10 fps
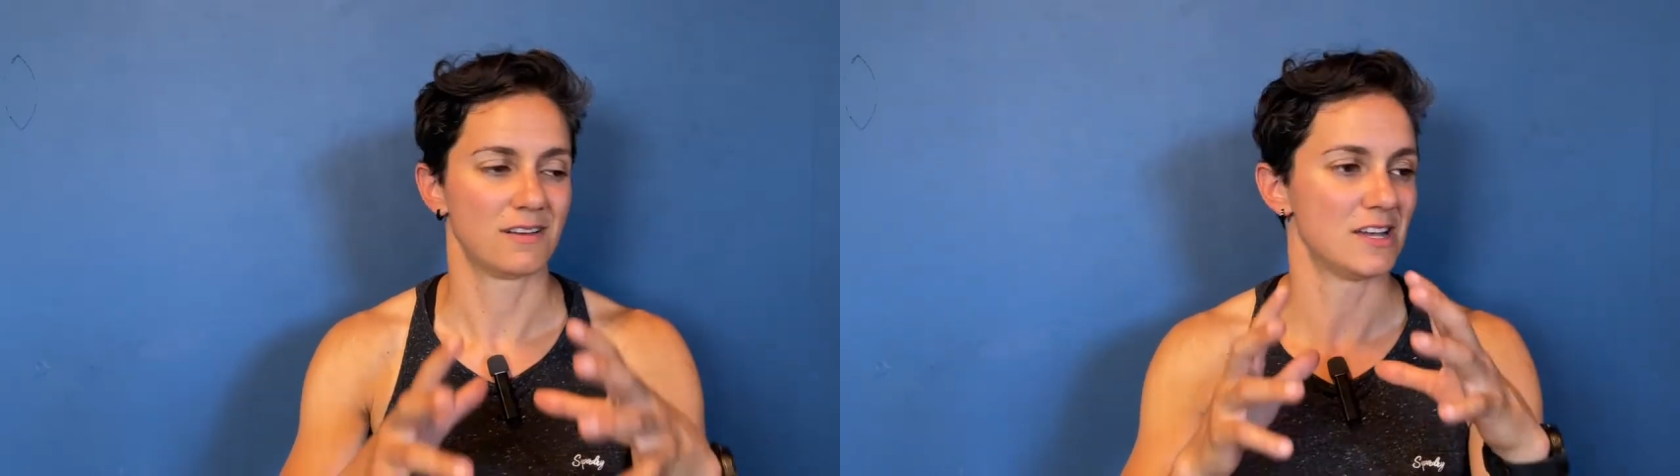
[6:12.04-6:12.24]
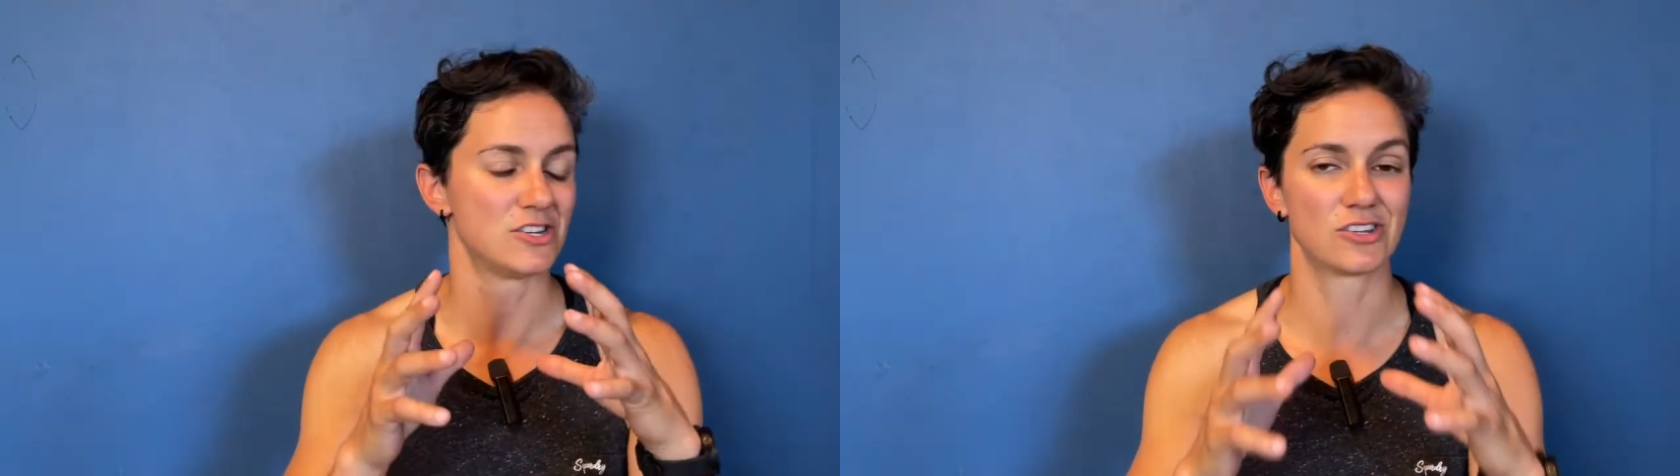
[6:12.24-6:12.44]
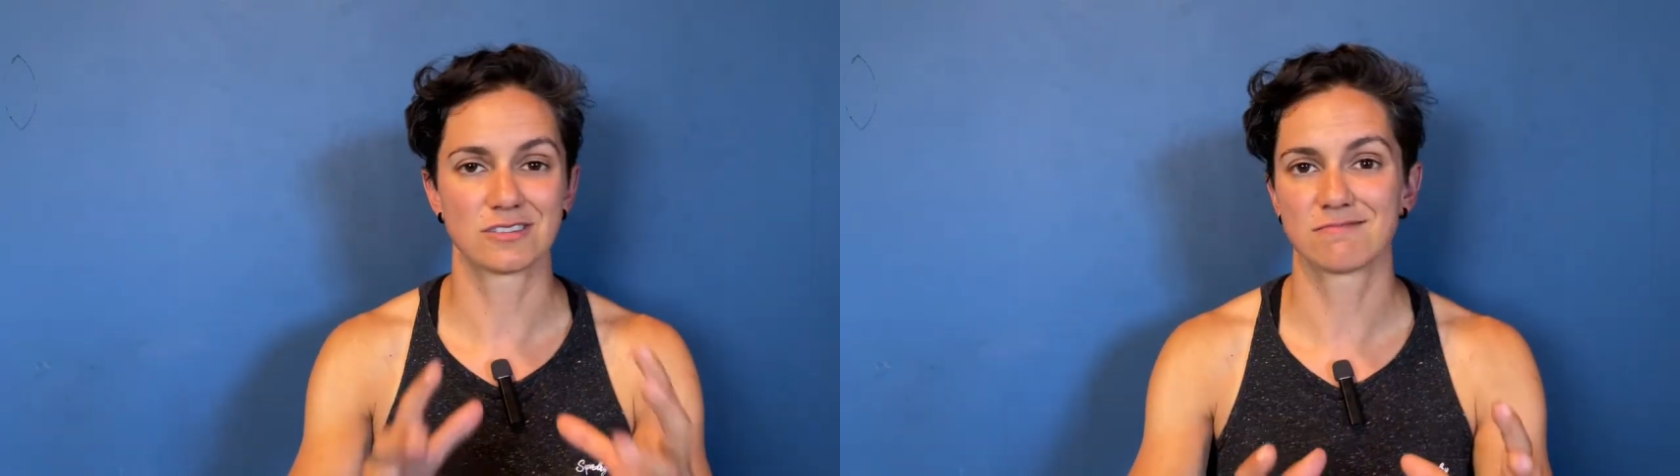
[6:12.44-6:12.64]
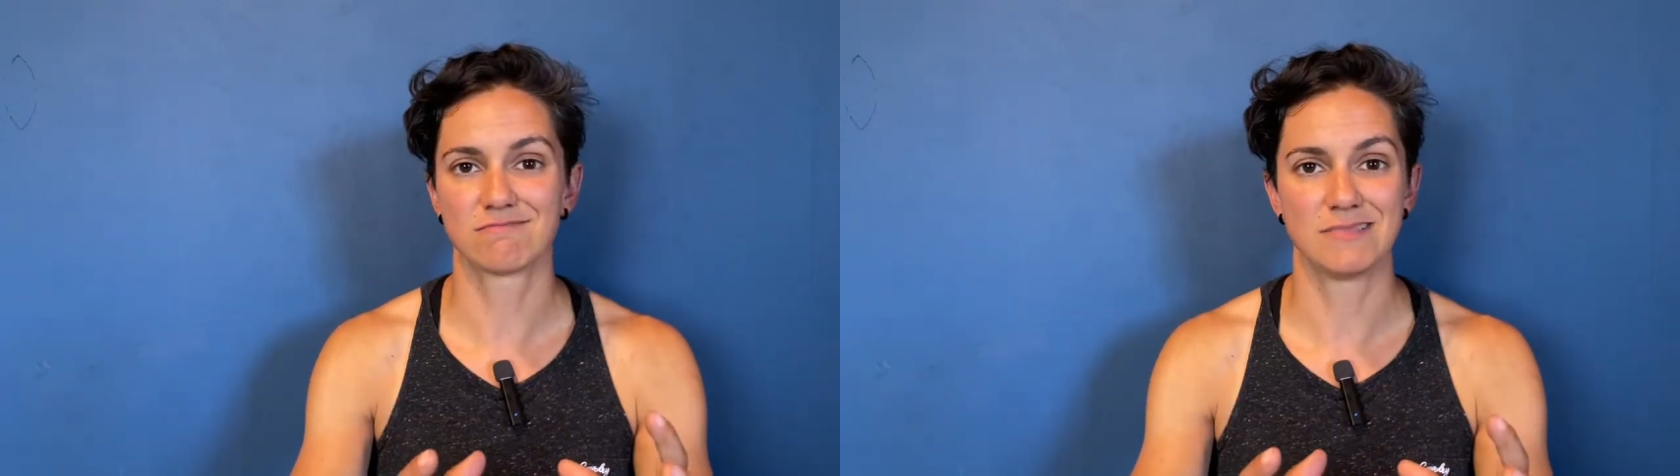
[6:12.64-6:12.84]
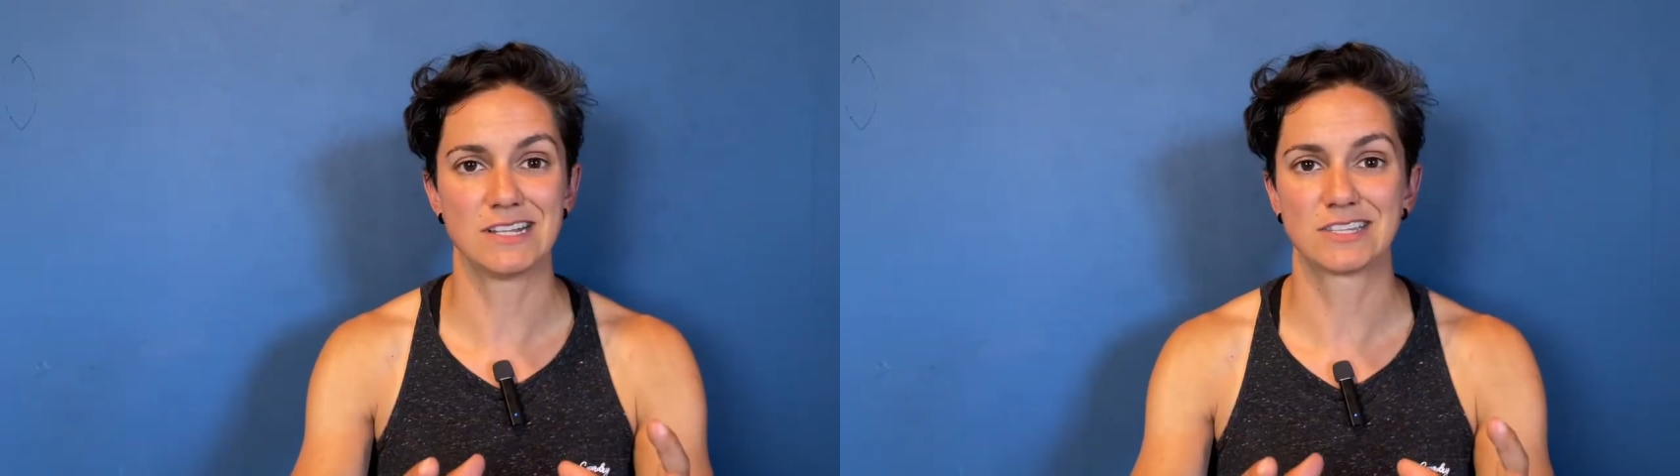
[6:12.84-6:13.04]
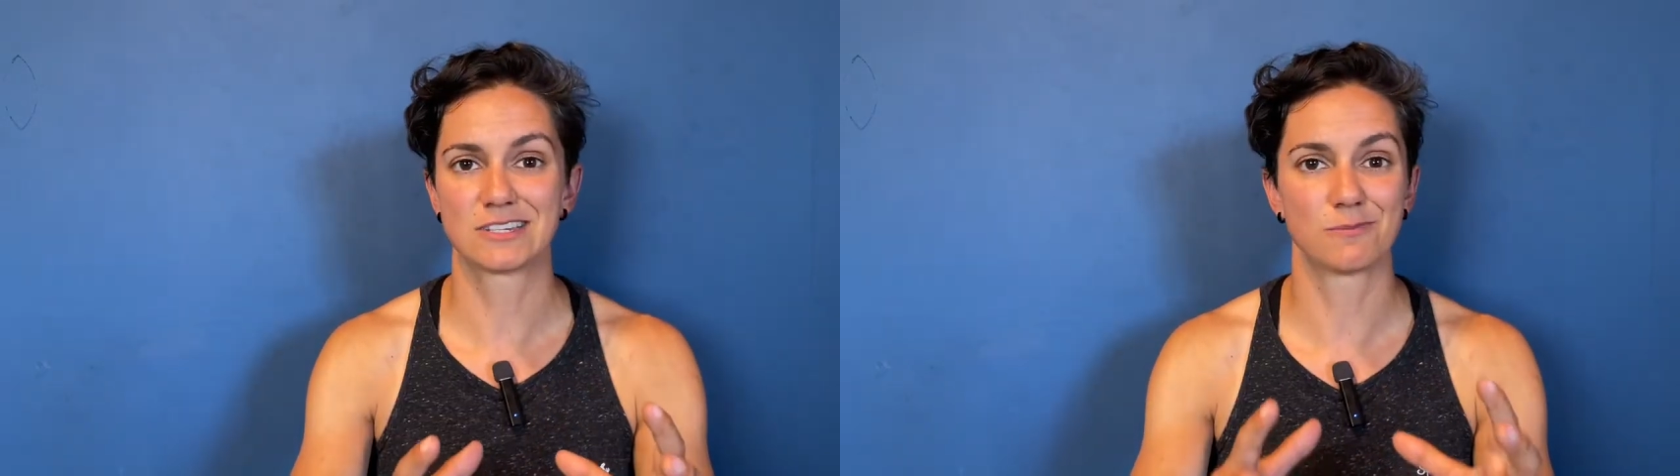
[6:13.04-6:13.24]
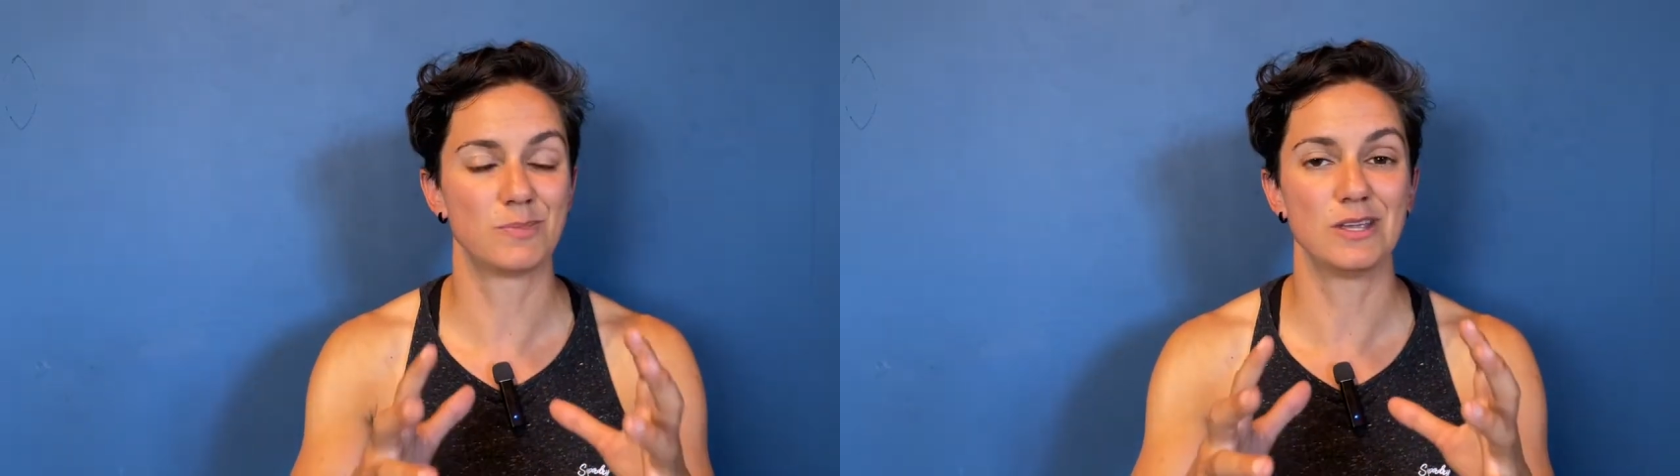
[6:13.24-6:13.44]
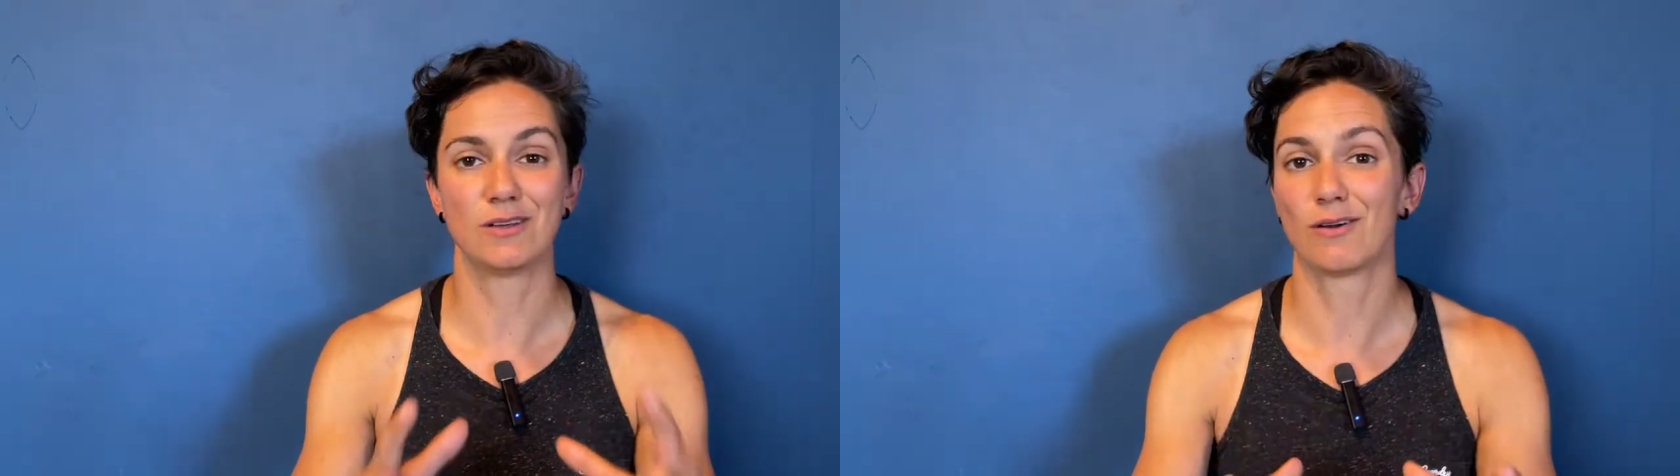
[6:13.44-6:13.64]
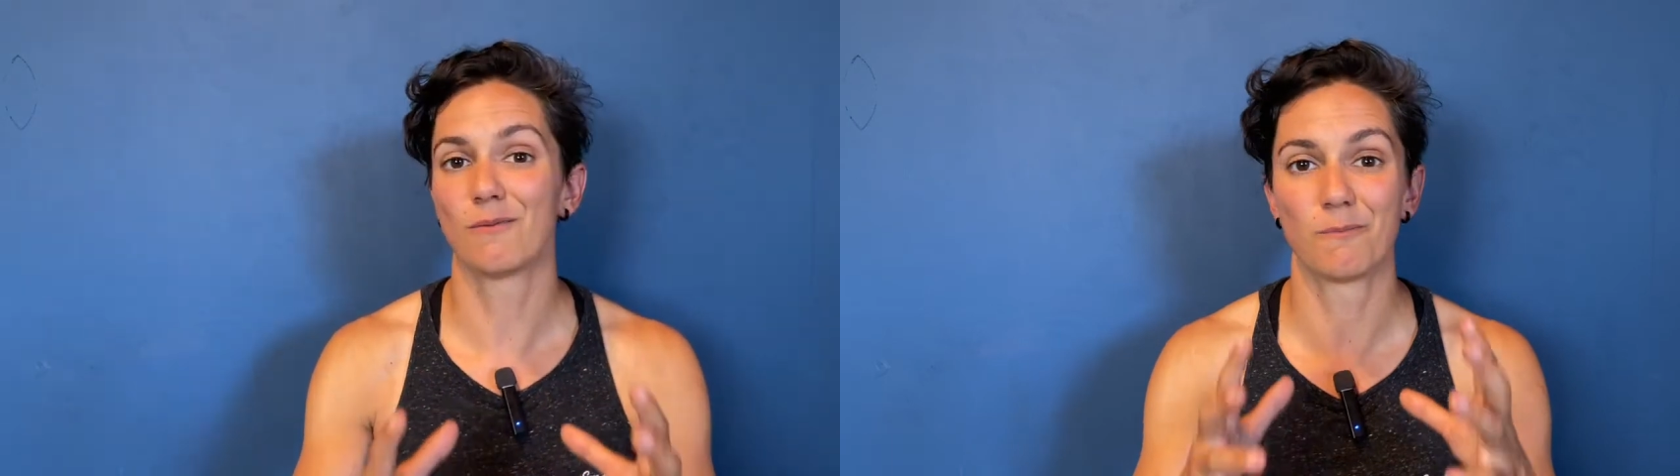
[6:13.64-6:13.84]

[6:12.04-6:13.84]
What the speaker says: It just needs to be